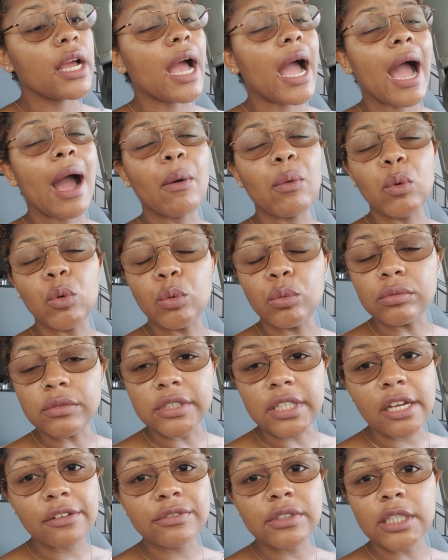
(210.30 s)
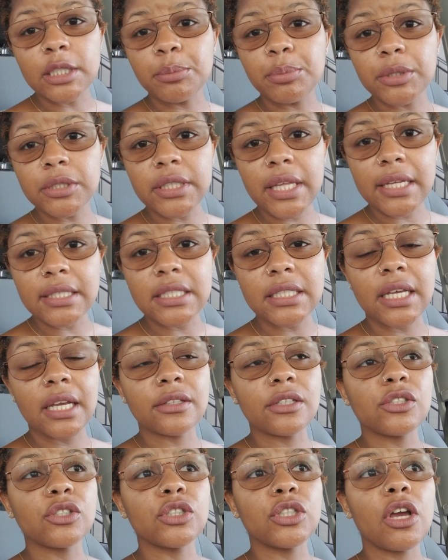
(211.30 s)
I will definitely put that
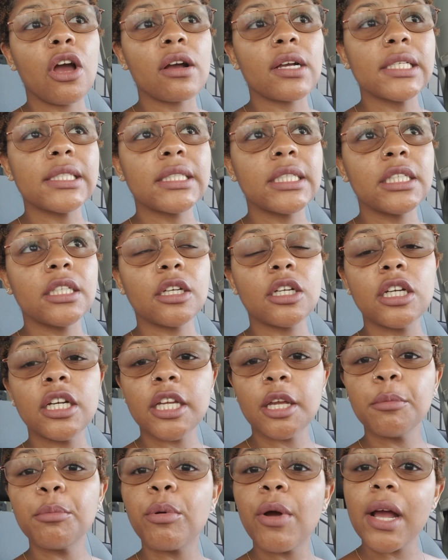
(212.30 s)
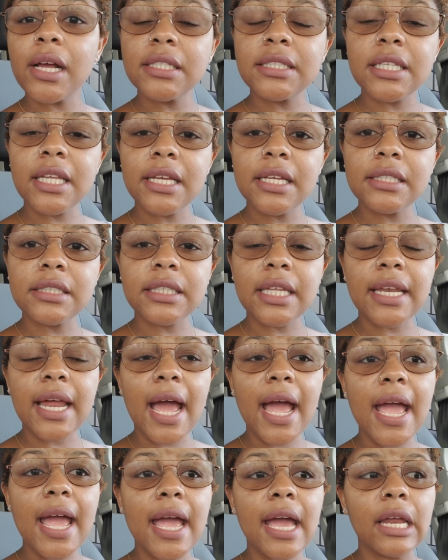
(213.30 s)
together so y'all can see the cooking process that I
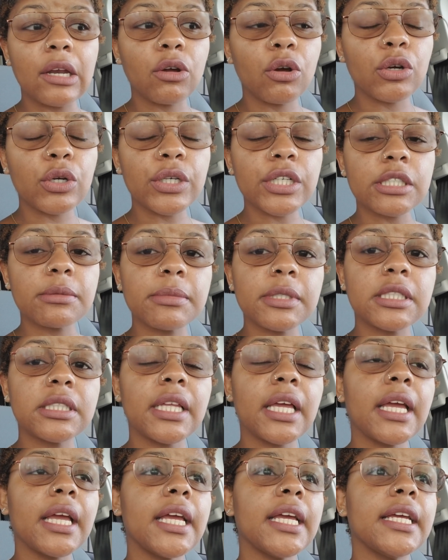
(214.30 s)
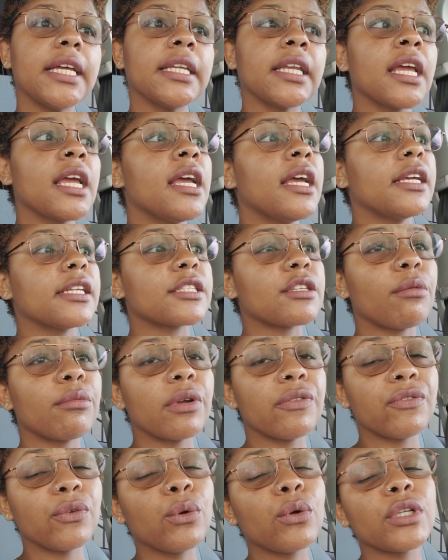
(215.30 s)
had on Christmas Day and some of the
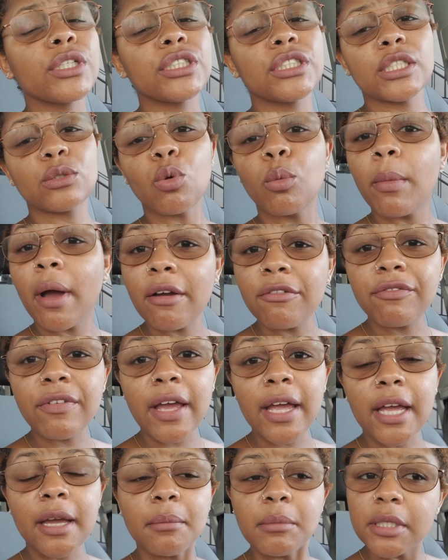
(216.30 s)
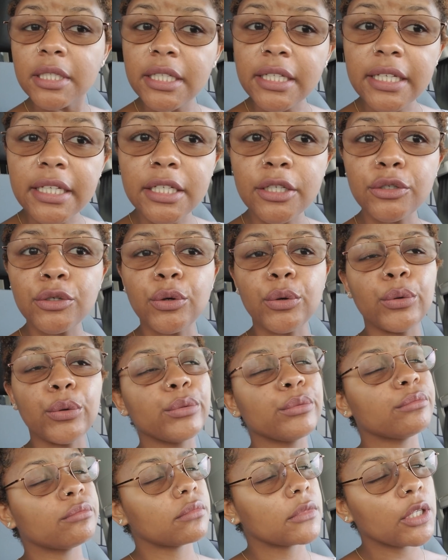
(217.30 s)
foolishness with my family, you
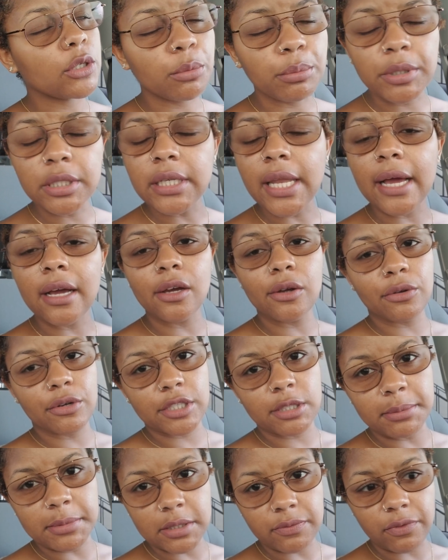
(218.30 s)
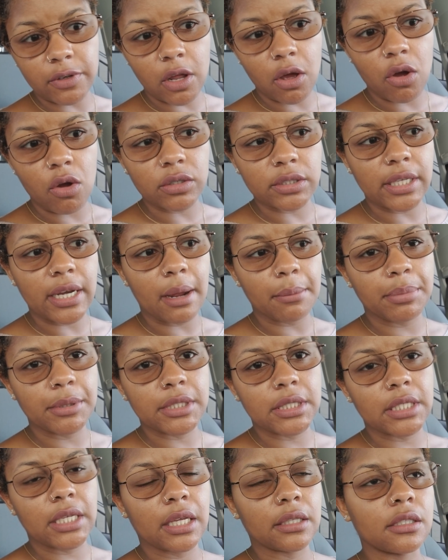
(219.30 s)
know. It'll be like a Christmas vlog that I put
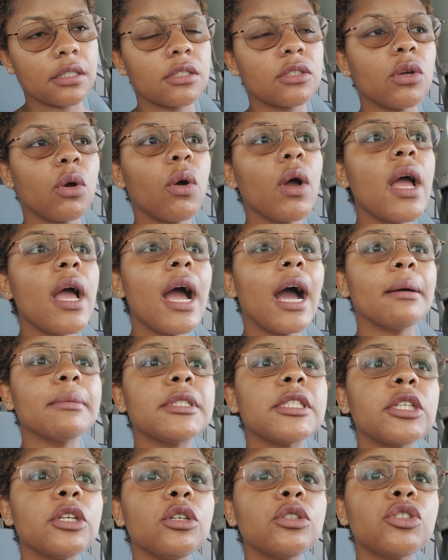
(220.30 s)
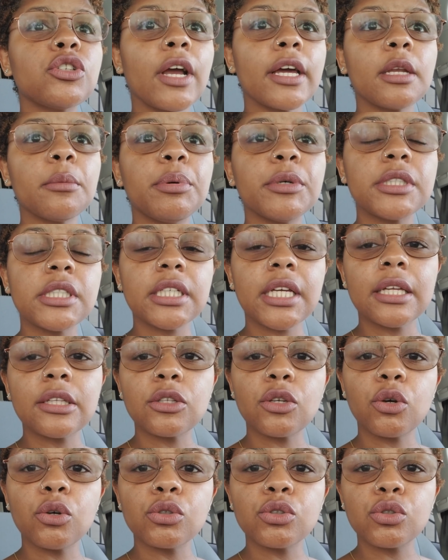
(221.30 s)
together. So I'm still trying to put together
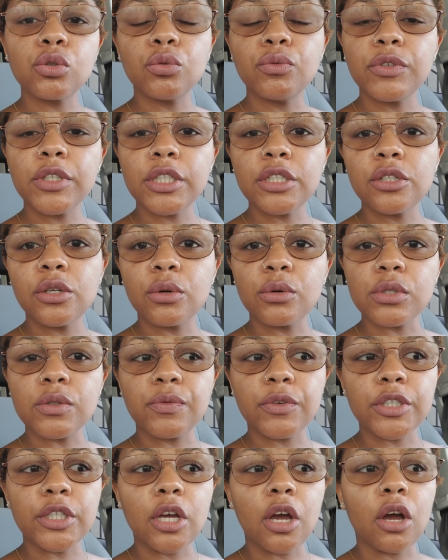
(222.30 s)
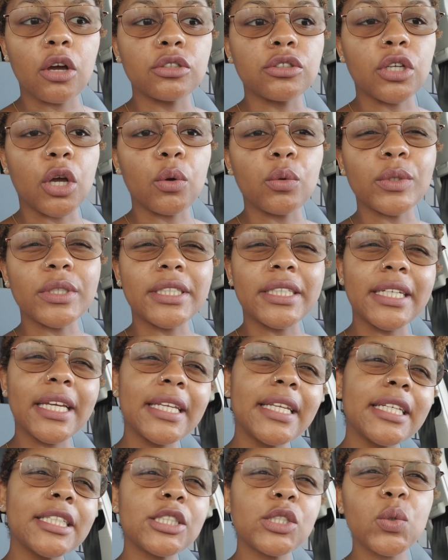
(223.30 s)
those two videos for y'all. Don't
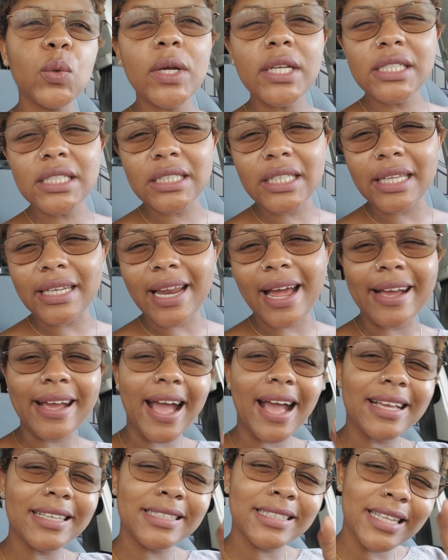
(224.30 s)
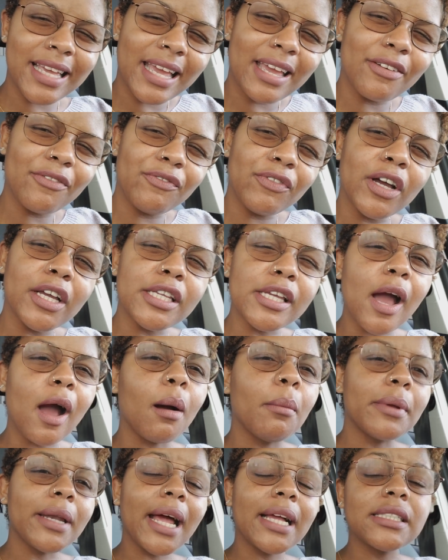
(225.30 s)
get it twisted. I got something for
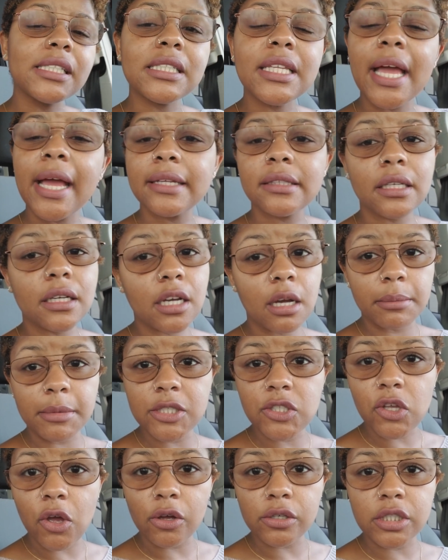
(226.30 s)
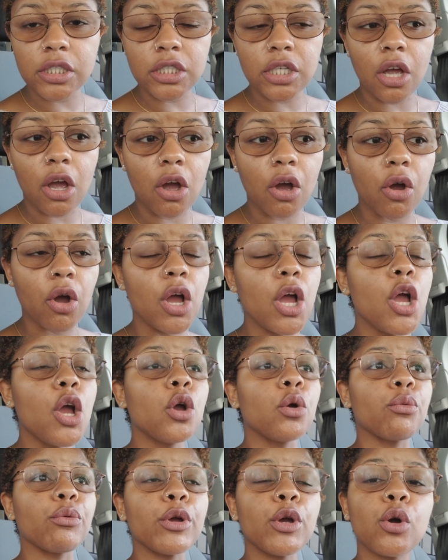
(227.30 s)
y'all. But I just had to come and talk to y'all
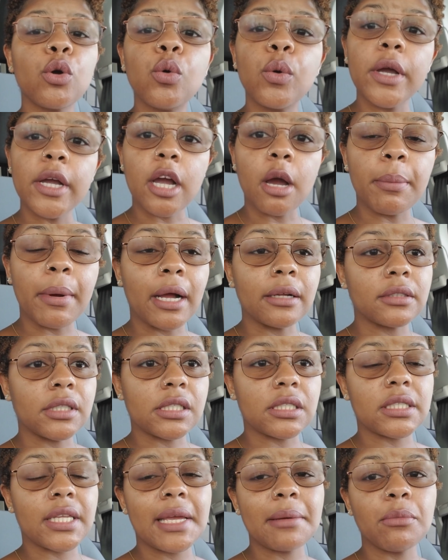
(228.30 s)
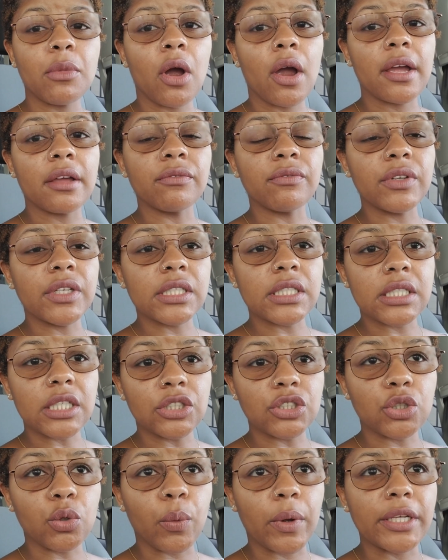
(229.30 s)
real quick about this Tamar and Vince
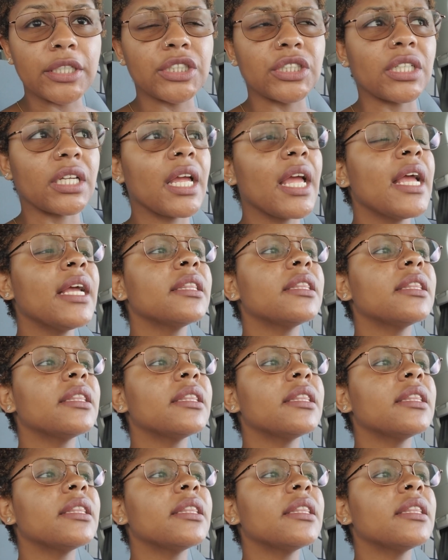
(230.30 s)
situation.